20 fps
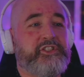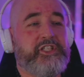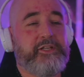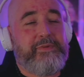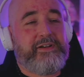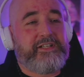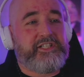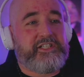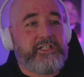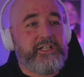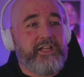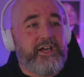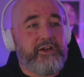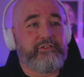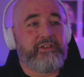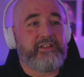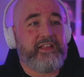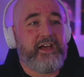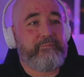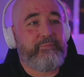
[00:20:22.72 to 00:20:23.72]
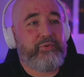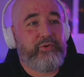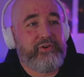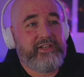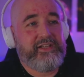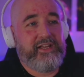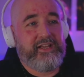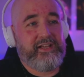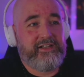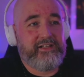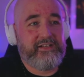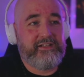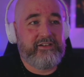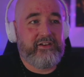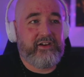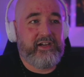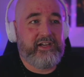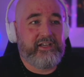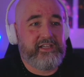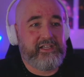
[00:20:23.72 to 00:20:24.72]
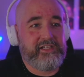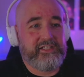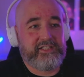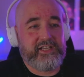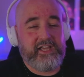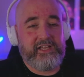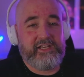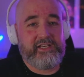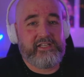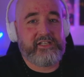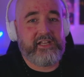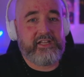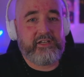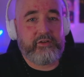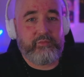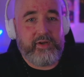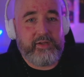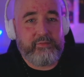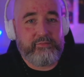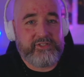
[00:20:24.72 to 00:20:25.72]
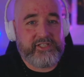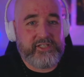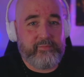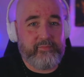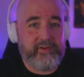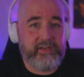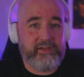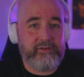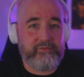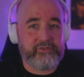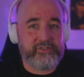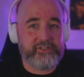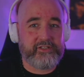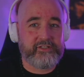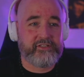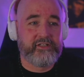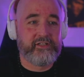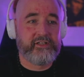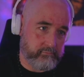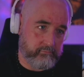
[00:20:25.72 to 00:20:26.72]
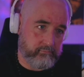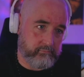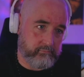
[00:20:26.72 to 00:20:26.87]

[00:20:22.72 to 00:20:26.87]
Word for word: She must have known at that point, Helen, like he's getting his end away with someone else.